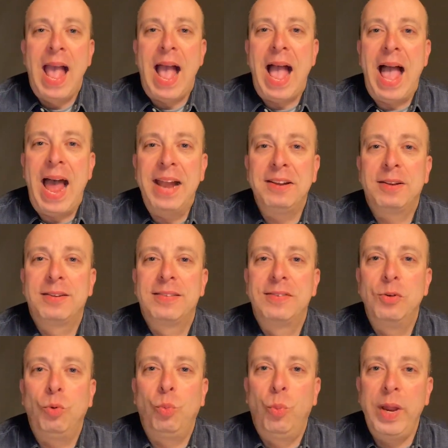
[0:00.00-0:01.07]
And
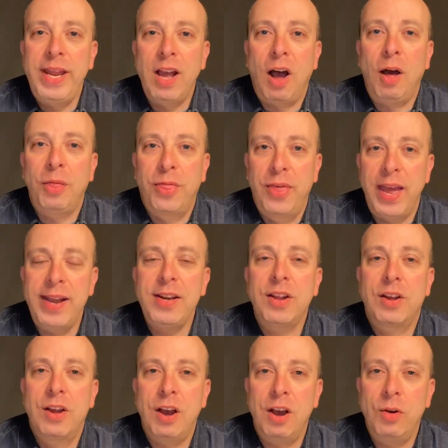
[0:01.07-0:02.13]
we are
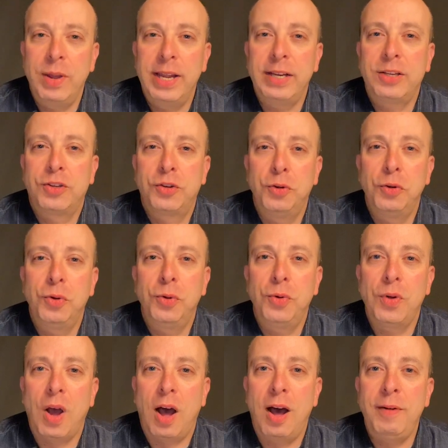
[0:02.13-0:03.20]
then going
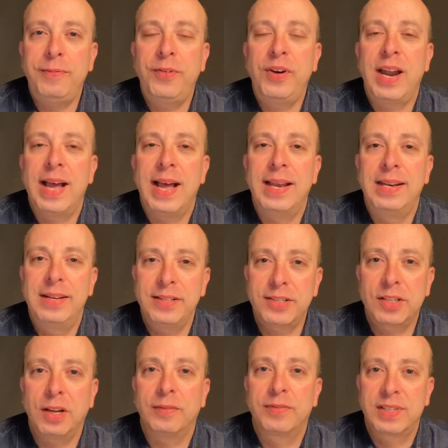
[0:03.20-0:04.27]
to offer a
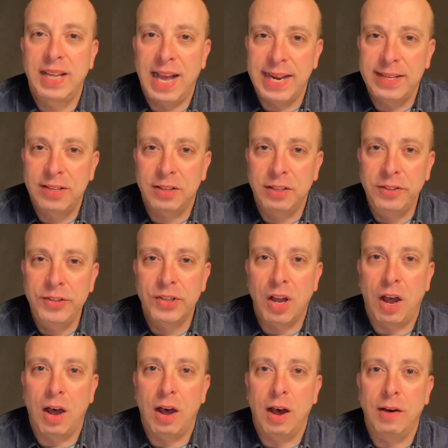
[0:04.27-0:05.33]
list of titles
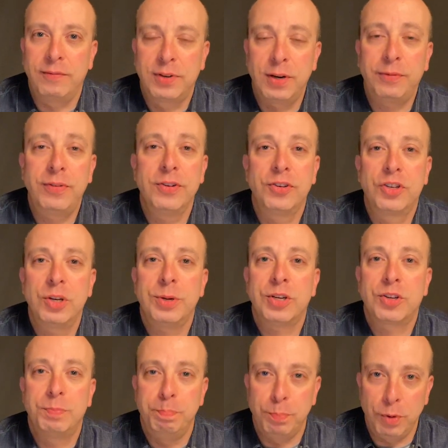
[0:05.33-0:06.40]
of different
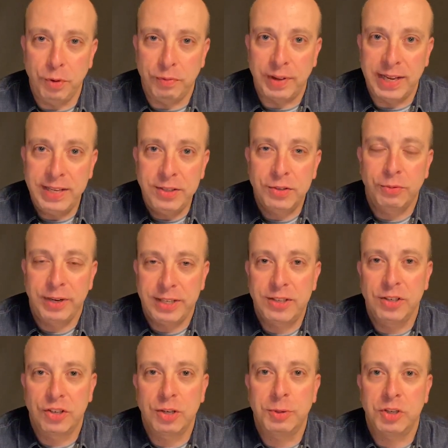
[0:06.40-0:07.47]
Jewish movies,
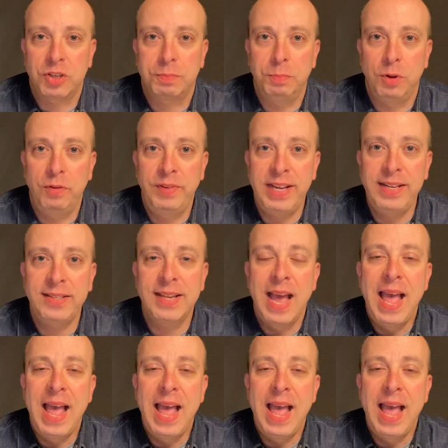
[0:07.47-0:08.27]
recent Jewish movies,